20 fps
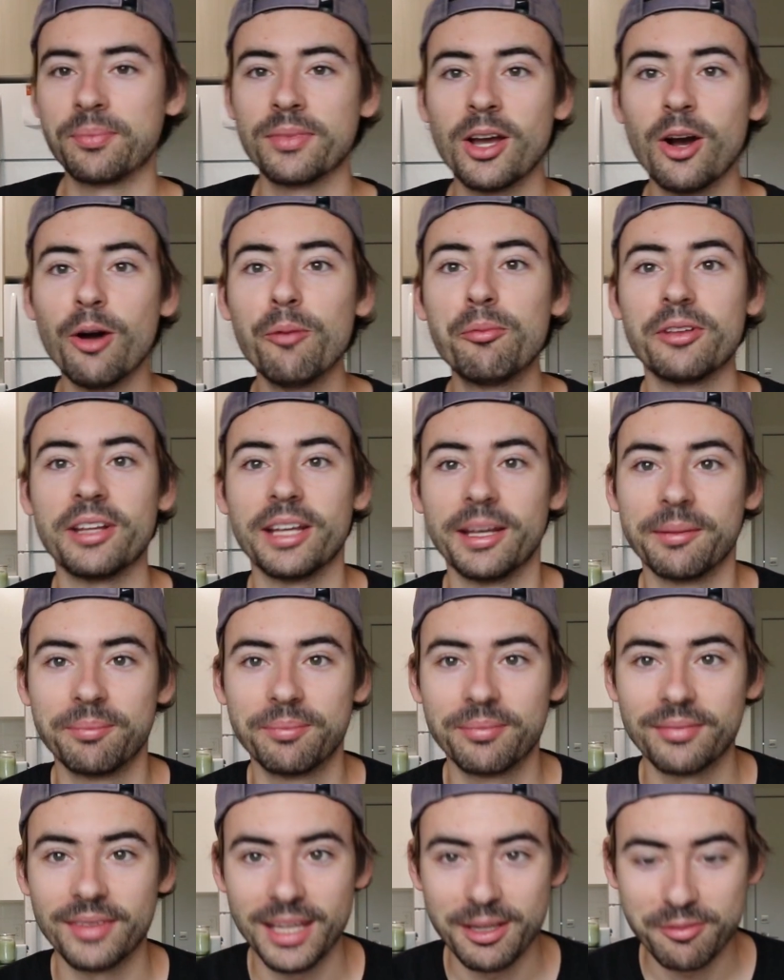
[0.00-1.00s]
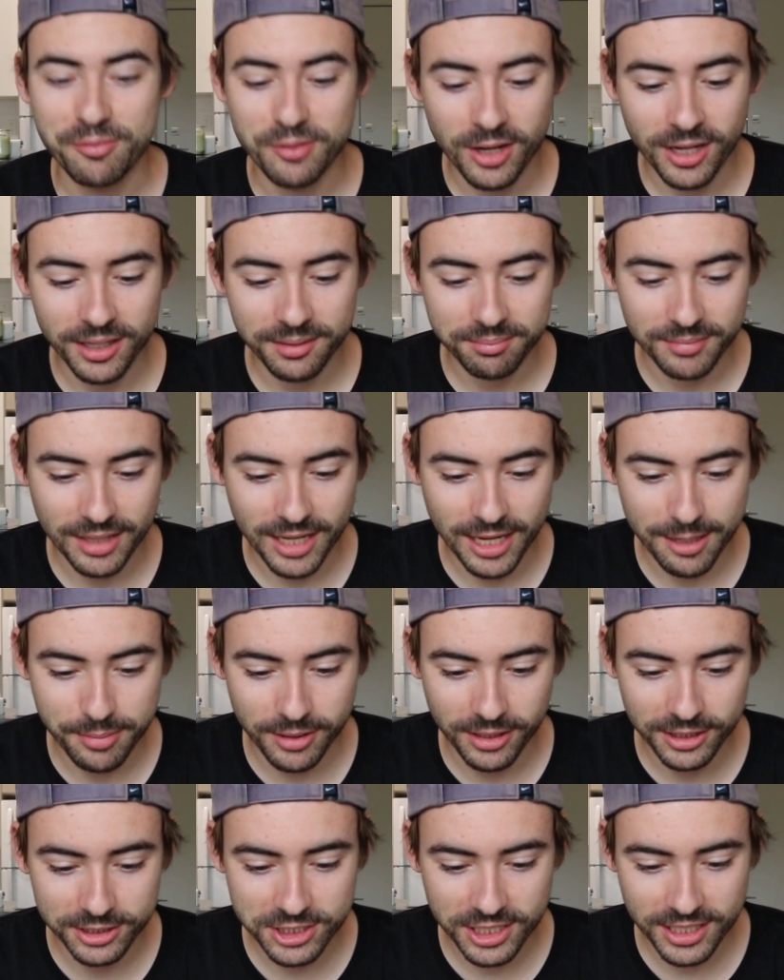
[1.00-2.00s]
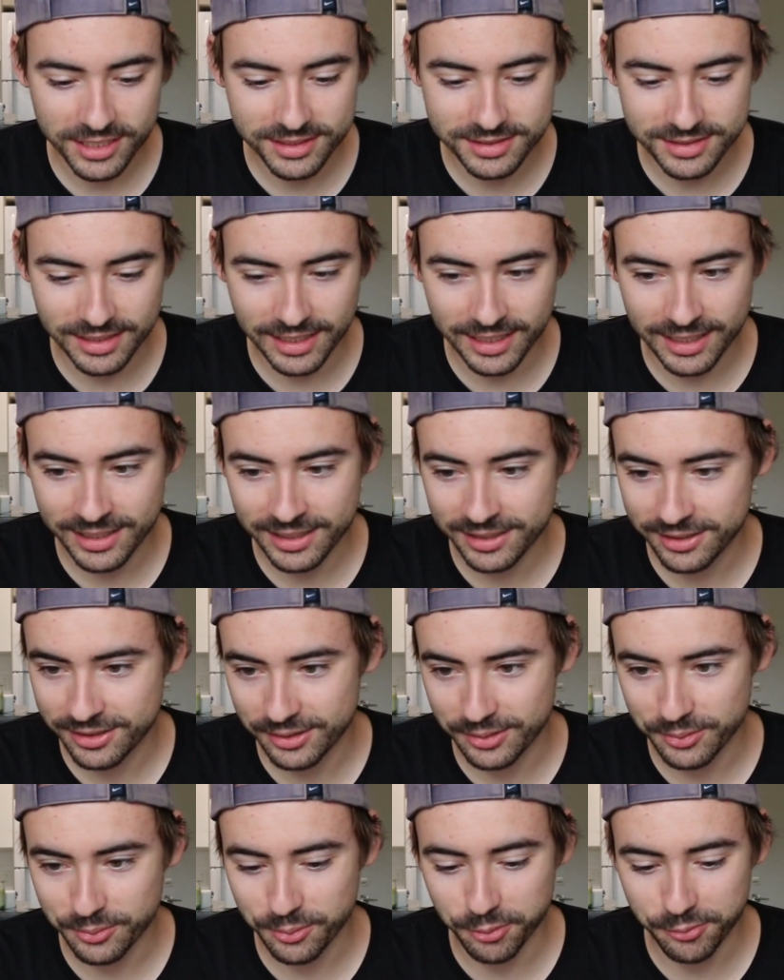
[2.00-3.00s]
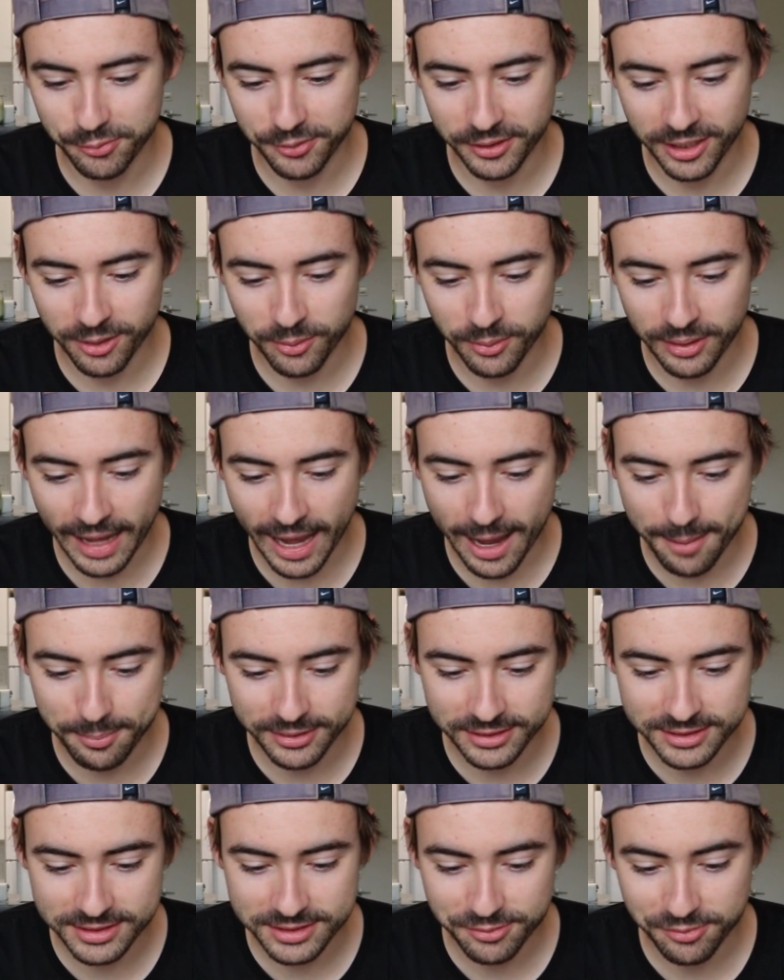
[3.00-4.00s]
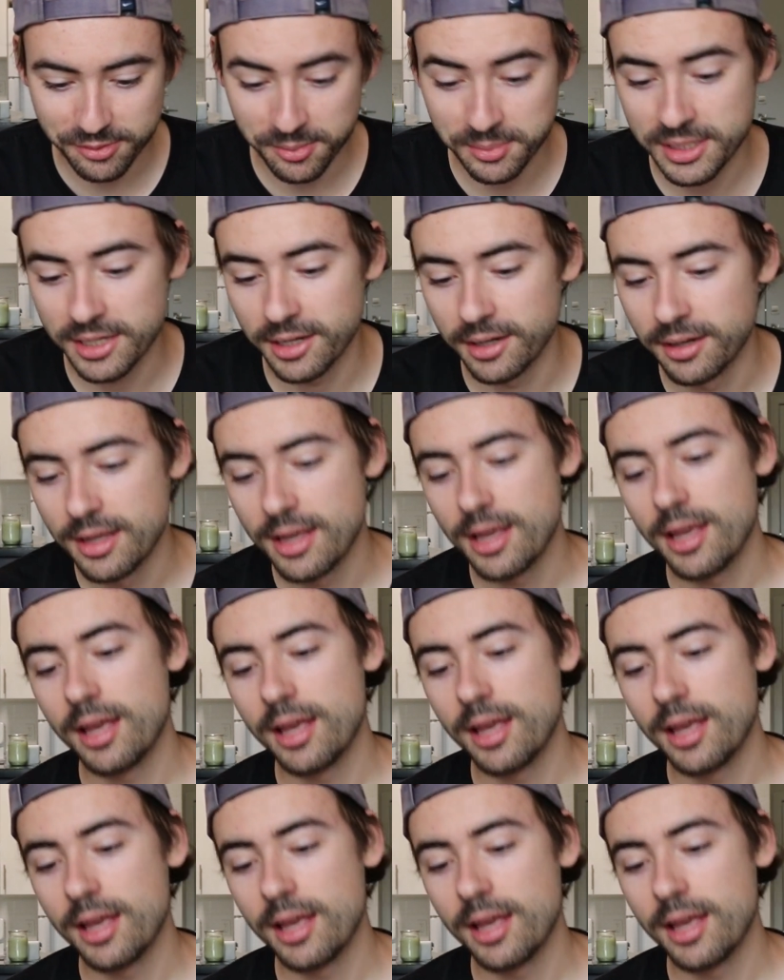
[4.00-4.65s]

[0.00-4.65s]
Hopefully. If not, I apologize, and we'll figure out what happens from here.